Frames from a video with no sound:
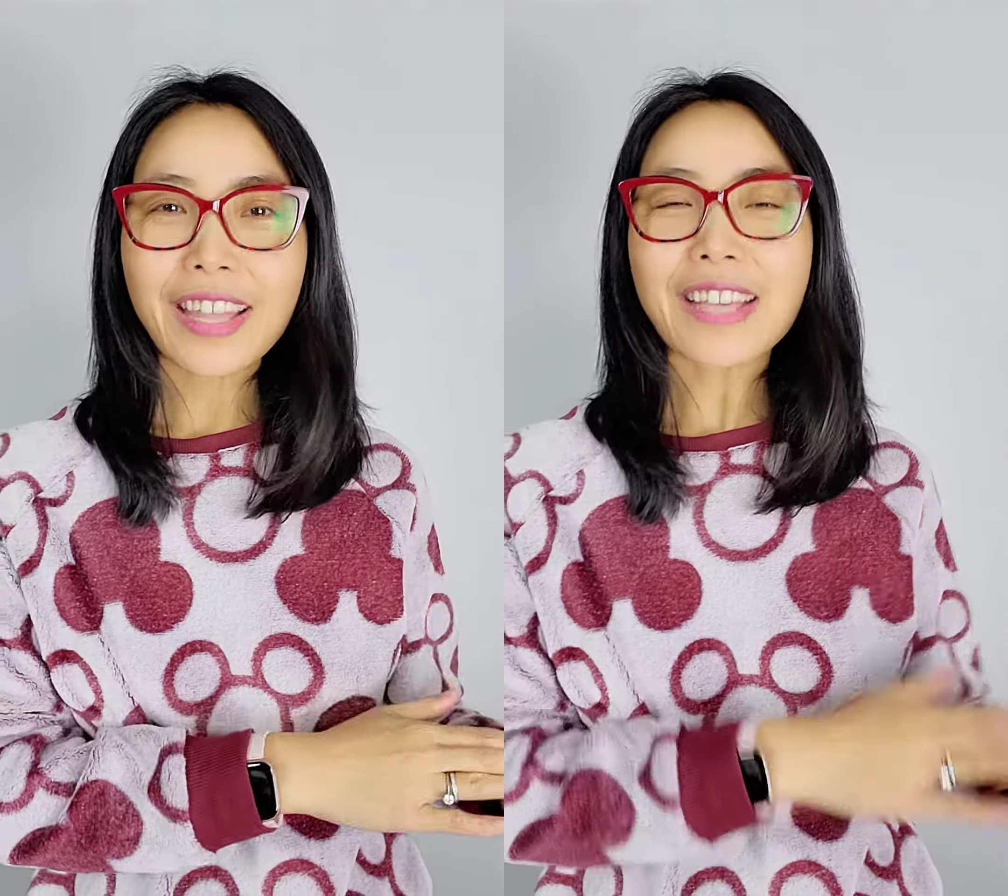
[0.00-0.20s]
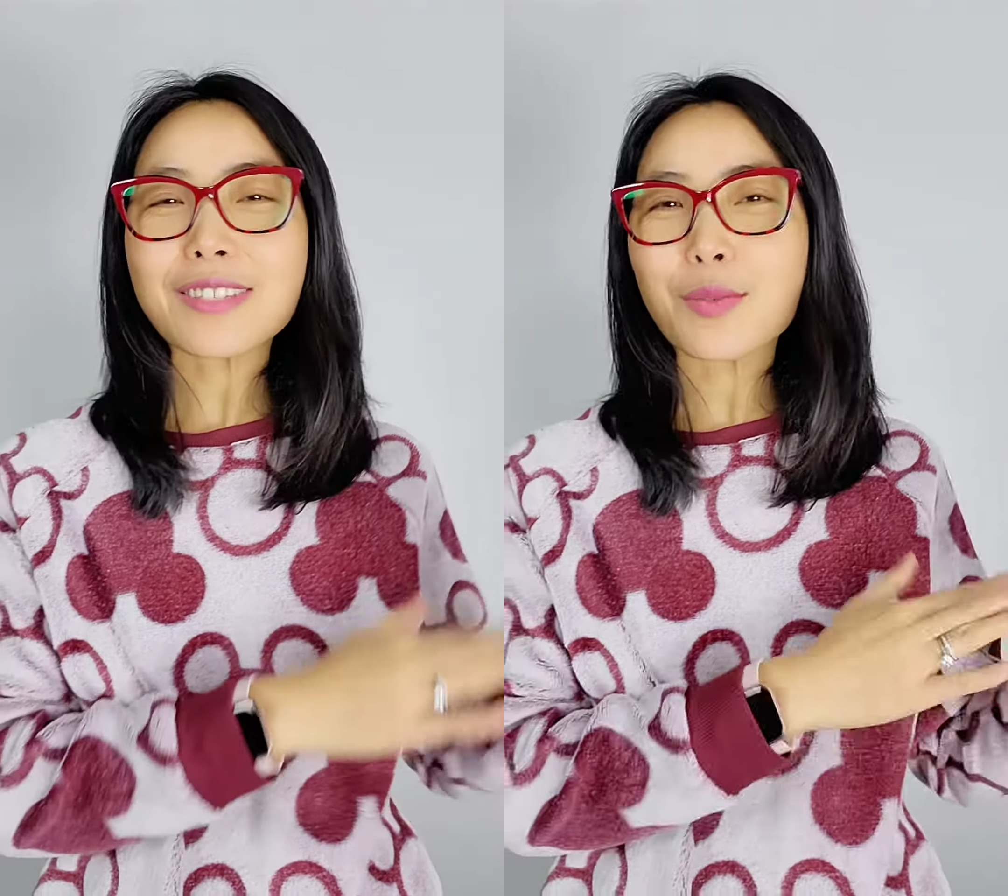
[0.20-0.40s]

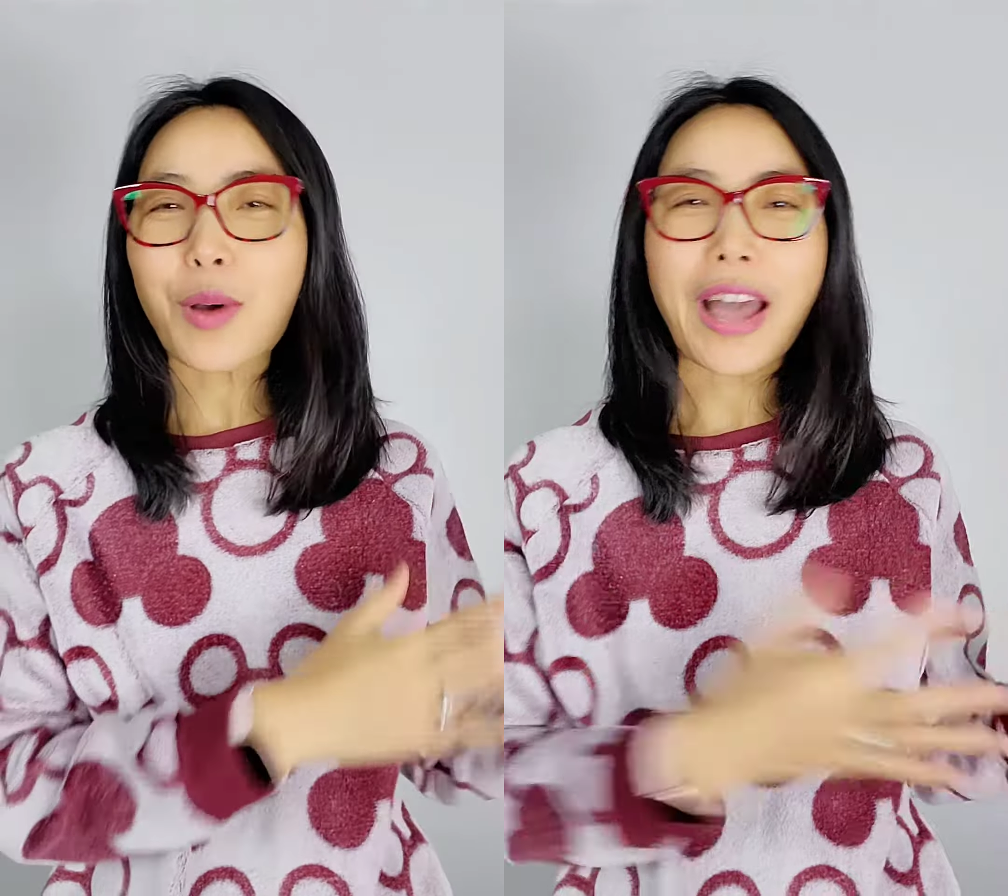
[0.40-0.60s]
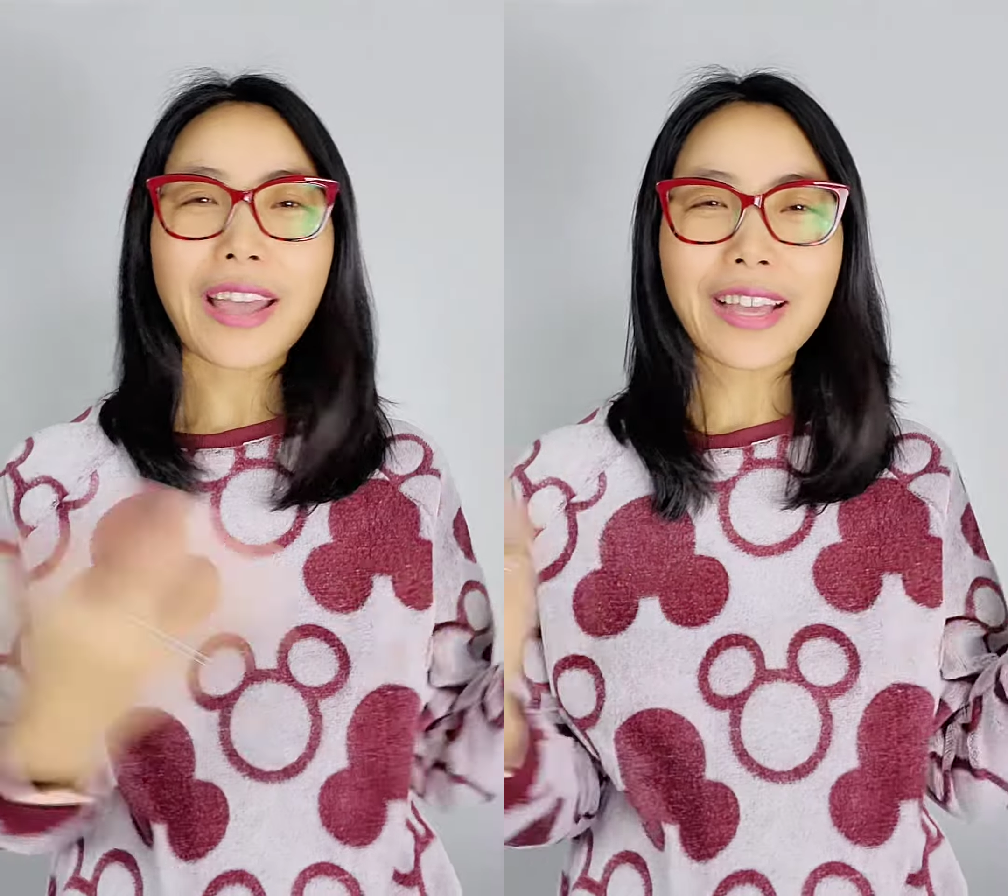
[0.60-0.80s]
That's
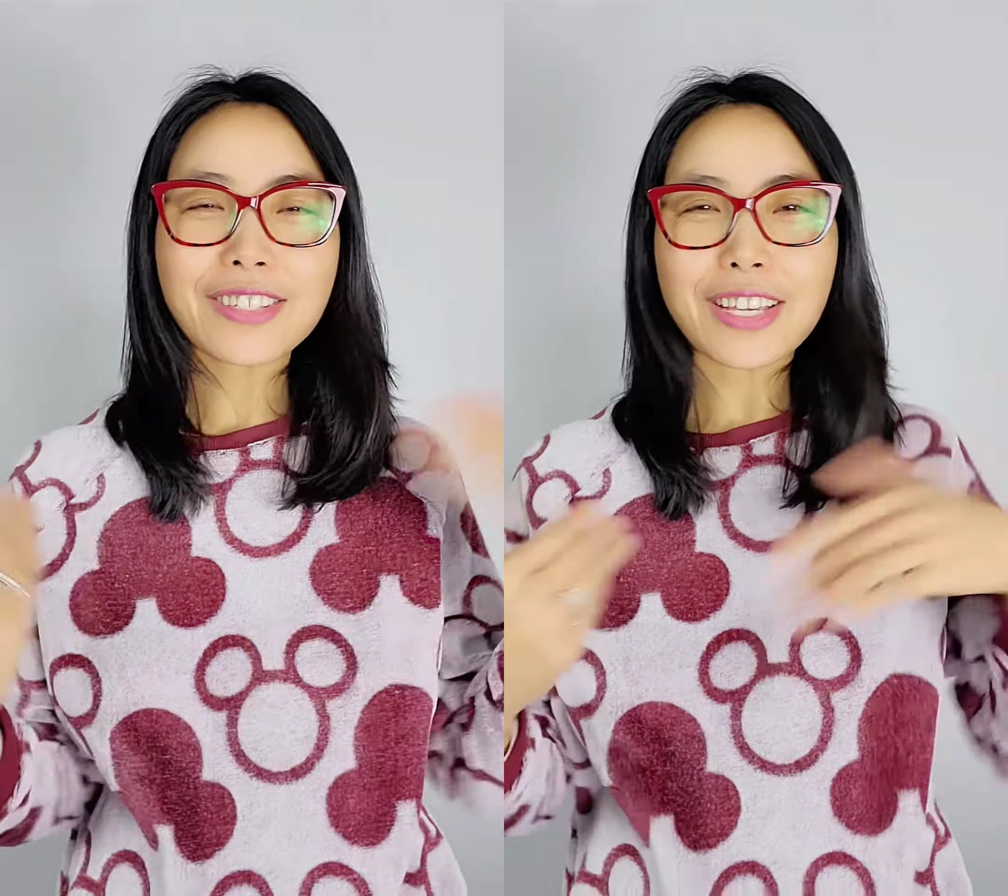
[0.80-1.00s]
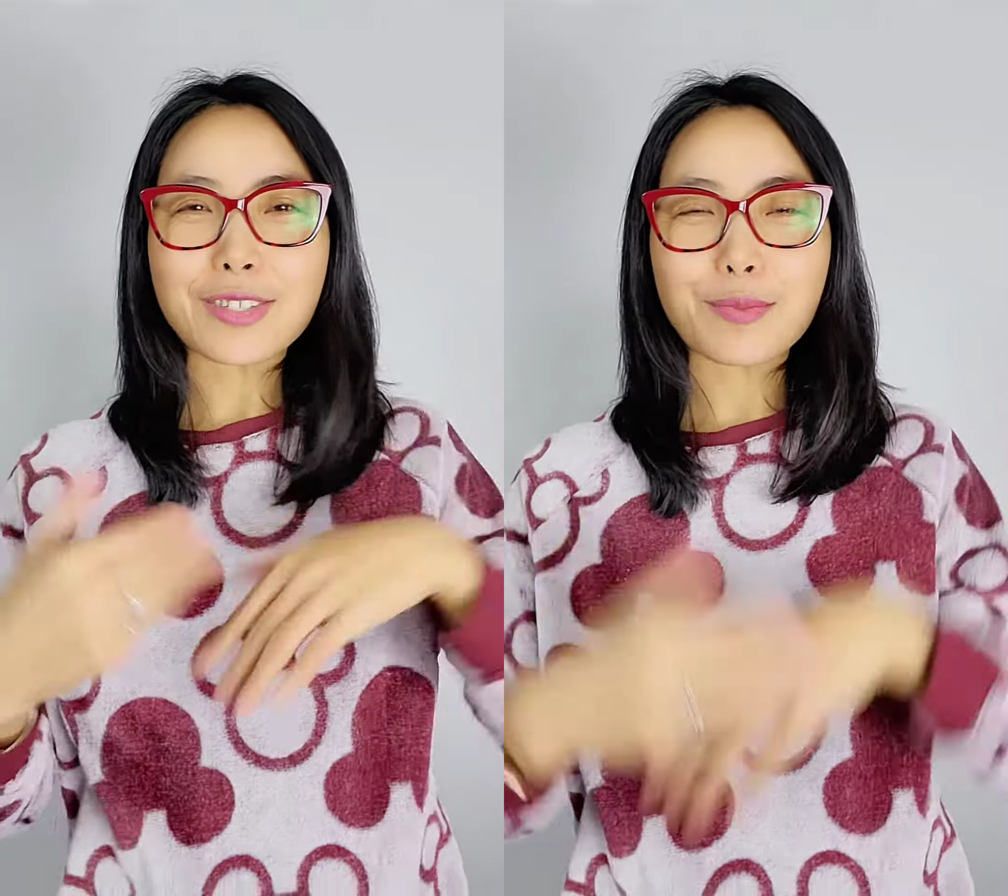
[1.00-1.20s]
why I
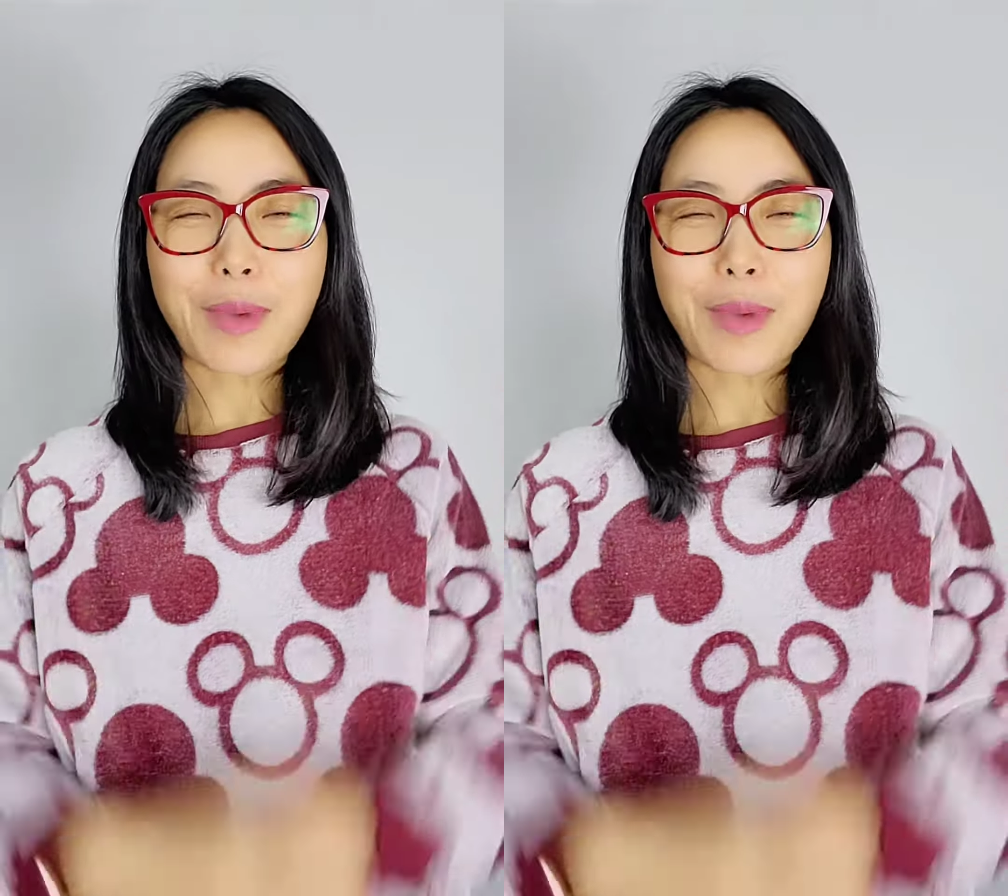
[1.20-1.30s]
changed